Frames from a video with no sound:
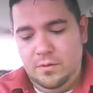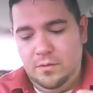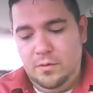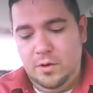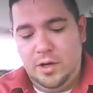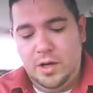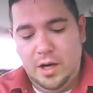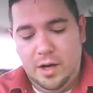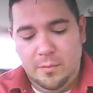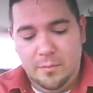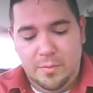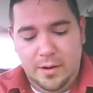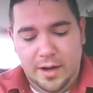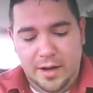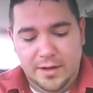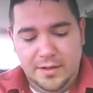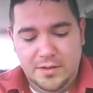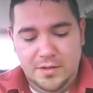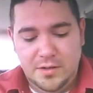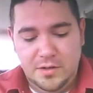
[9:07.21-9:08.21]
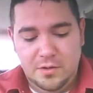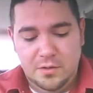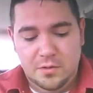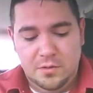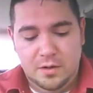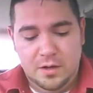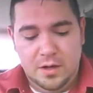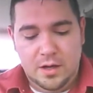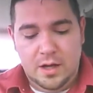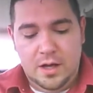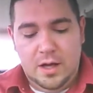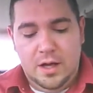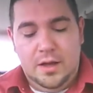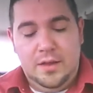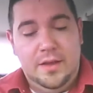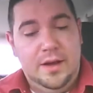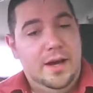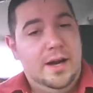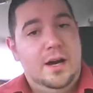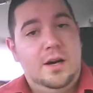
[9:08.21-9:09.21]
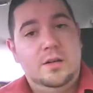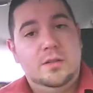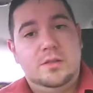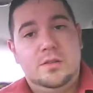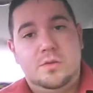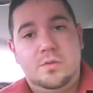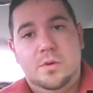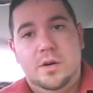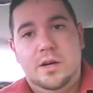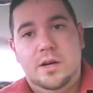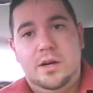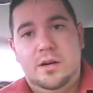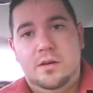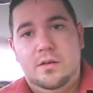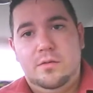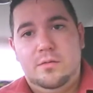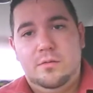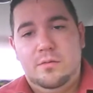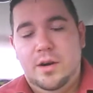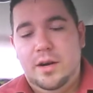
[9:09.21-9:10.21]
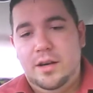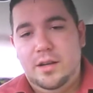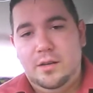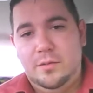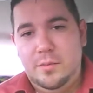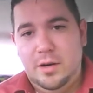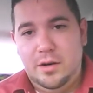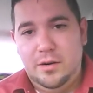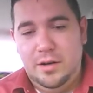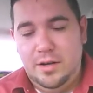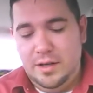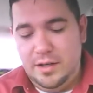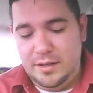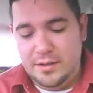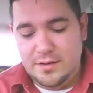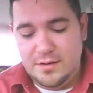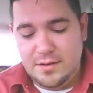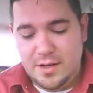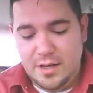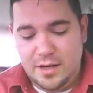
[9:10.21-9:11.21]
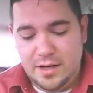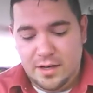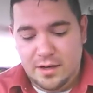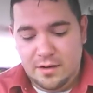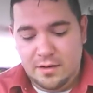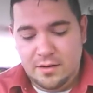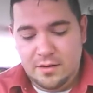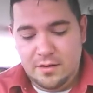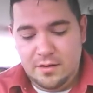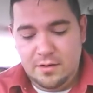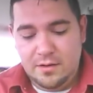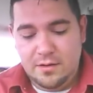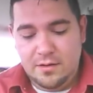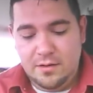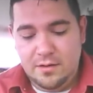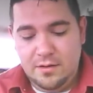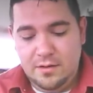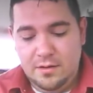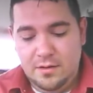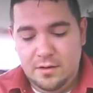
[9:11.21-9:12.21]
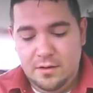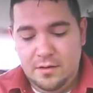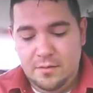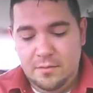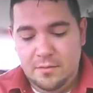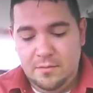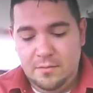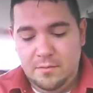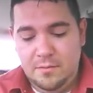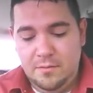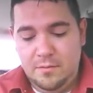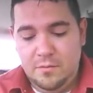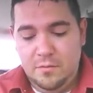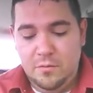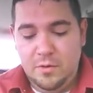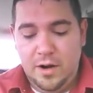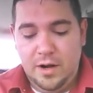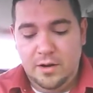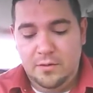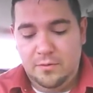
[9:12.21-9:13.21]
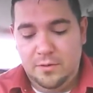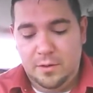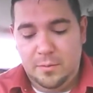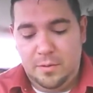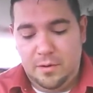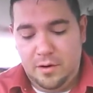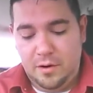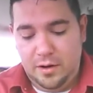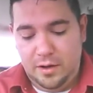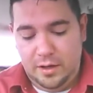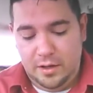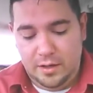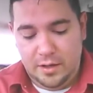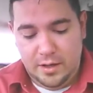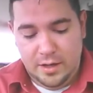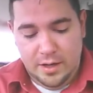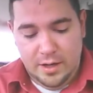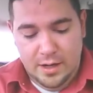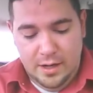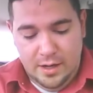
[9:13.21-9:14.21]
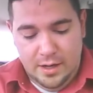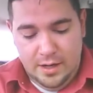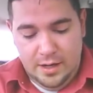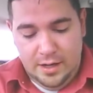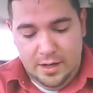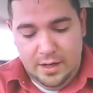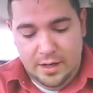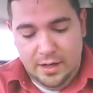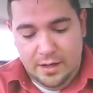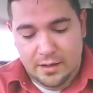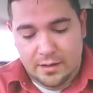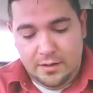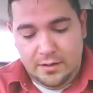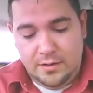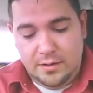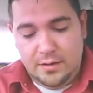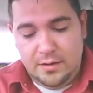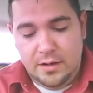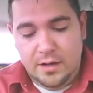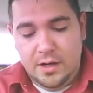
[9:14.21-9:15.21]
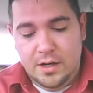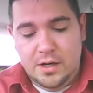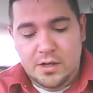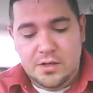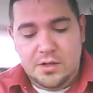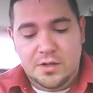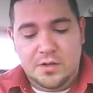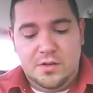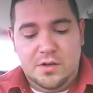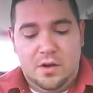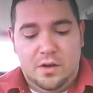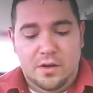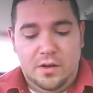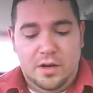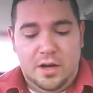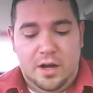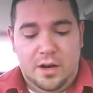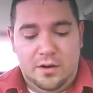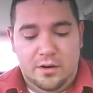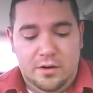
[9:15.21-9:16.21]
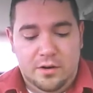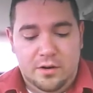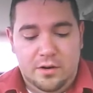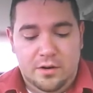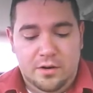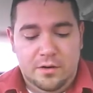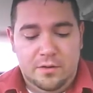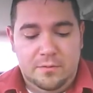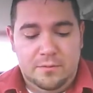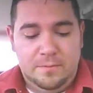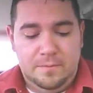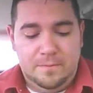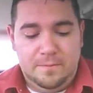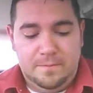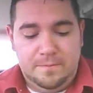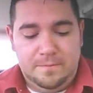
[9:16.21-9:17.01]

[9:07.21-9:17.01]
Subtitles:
we cut back to the house where regular Mary is getting ready for the party, and she's calling on her,